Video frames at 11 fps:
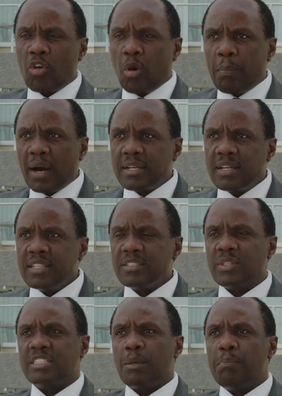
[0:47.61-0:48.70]
Whether you are
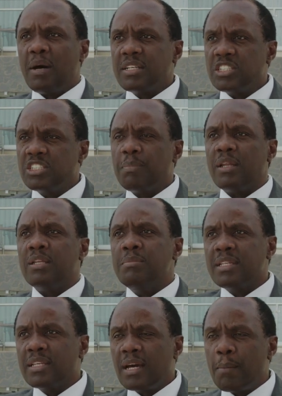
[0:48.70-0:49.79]
partners, whether it's a partnership, a
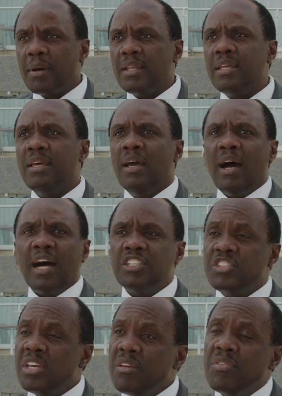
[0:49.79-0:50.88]
limited company,
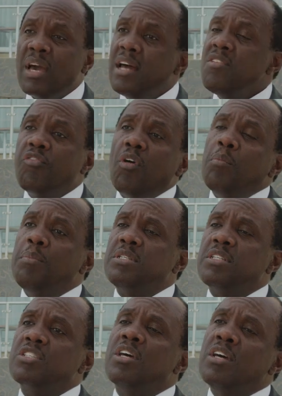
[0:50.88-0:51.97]
a JV, an
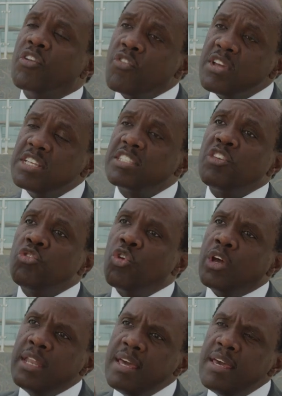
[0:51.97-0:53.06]
informal business,
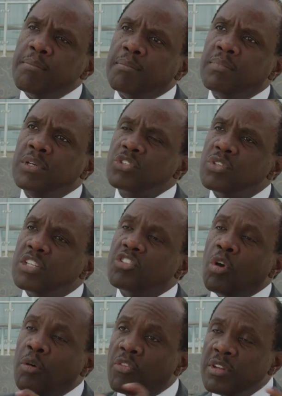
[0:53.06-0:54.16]
registering your name
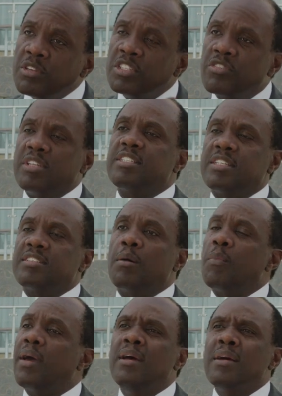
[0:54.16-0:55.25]
so that you are it's
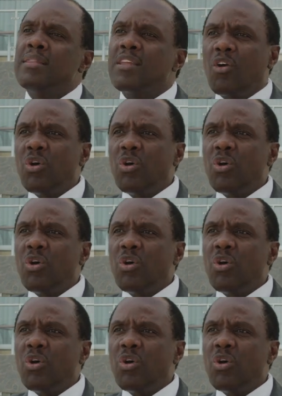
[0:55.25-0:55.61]
registered somewhere.